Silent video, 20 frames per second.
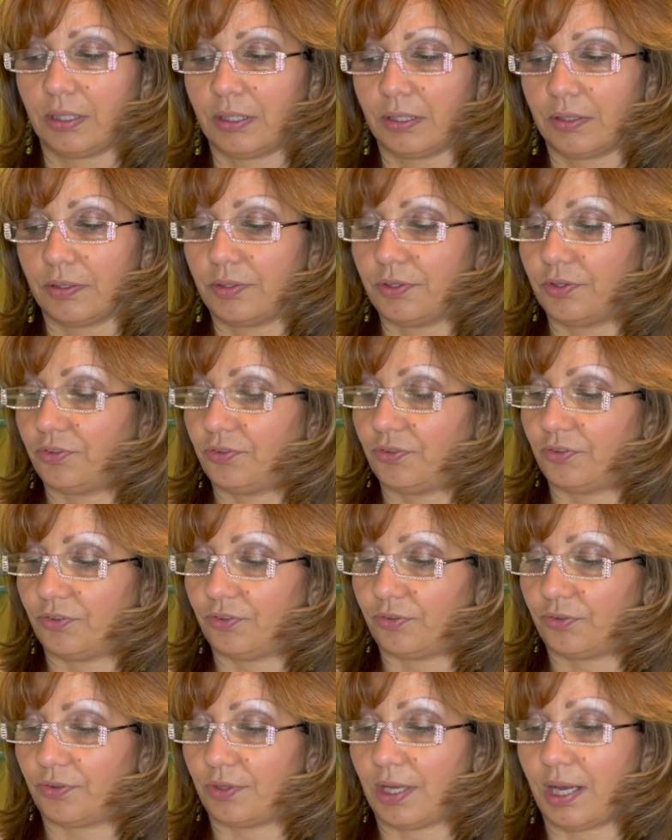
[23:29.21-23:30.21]
This
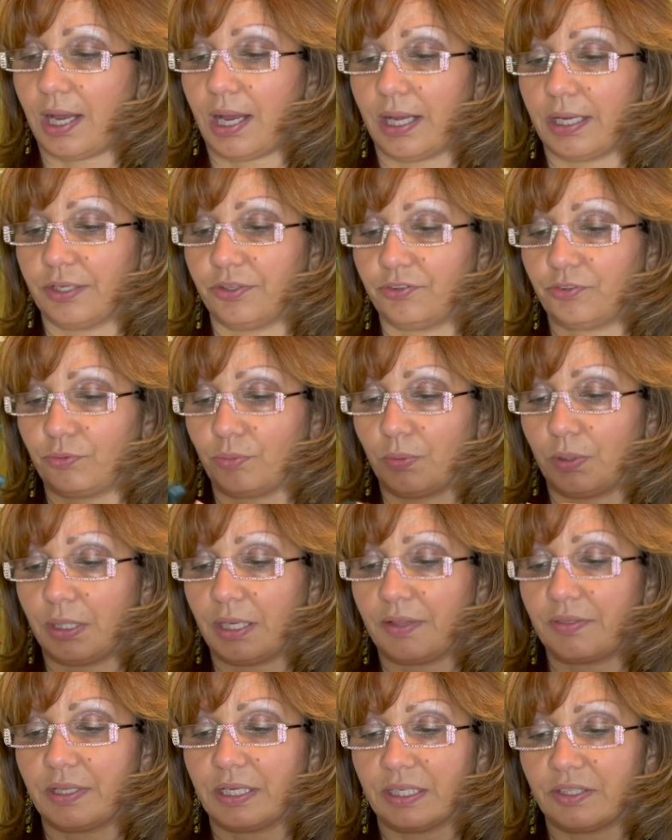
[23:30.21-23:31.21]
is the highest one. I
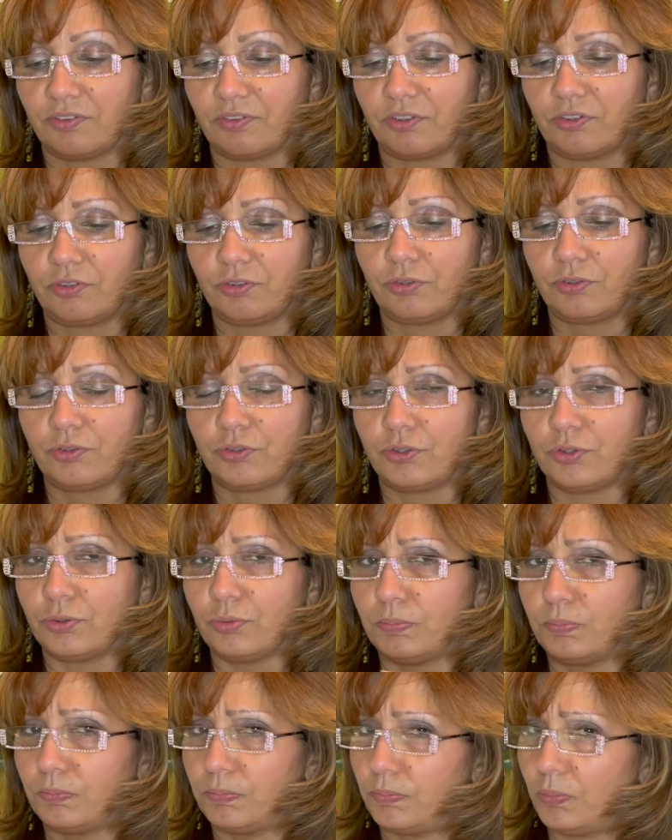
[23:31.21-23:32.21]
think it's a
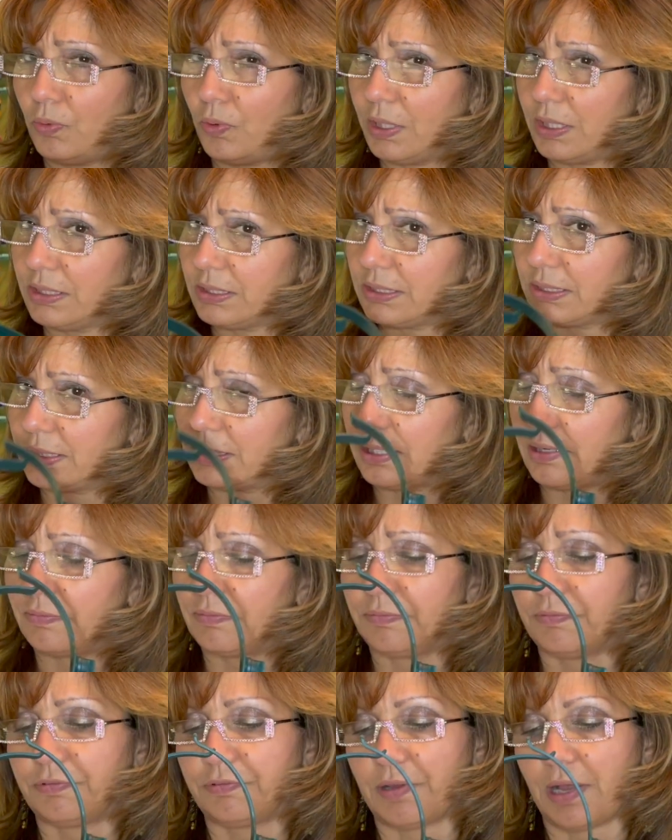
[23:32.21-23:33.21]

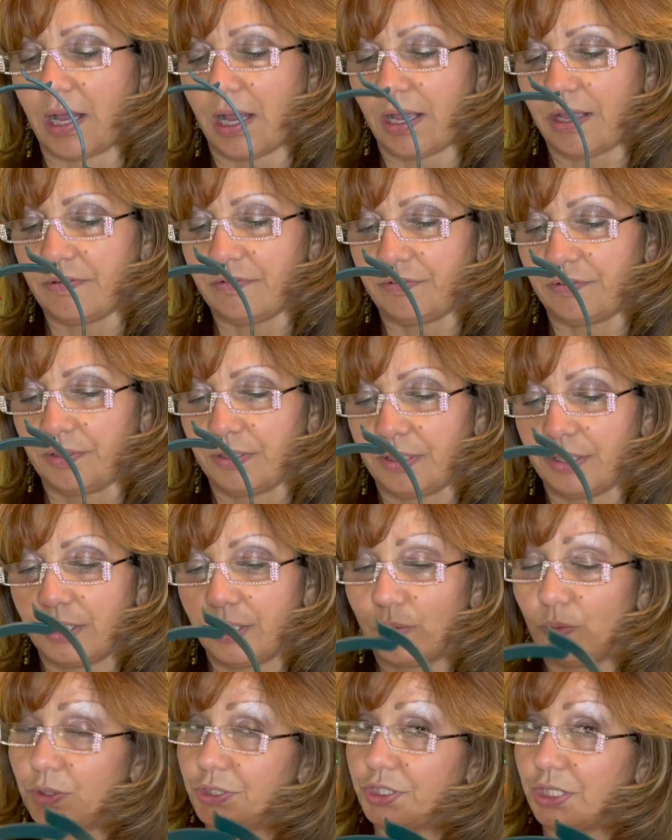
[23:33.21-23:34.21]
2.75,
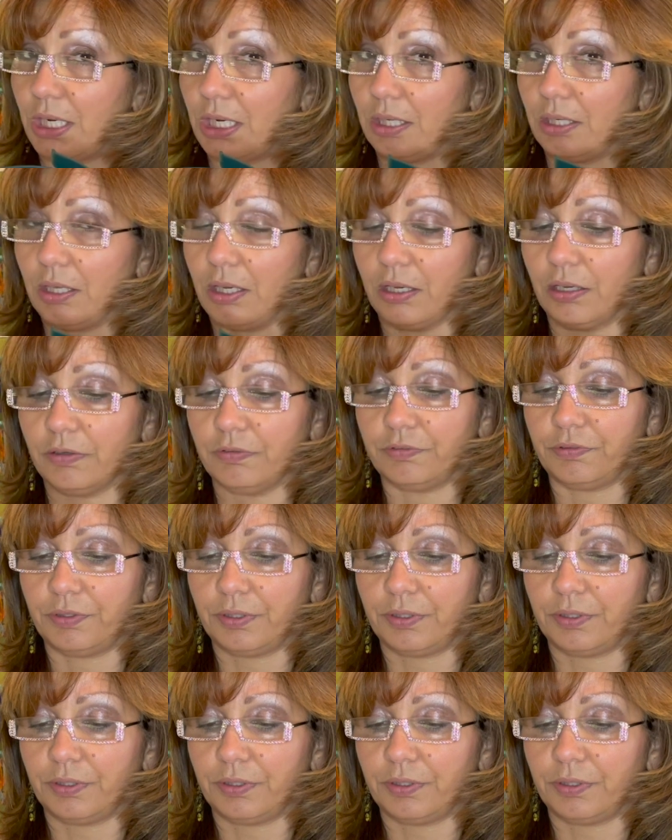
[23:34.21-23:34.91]
which I love.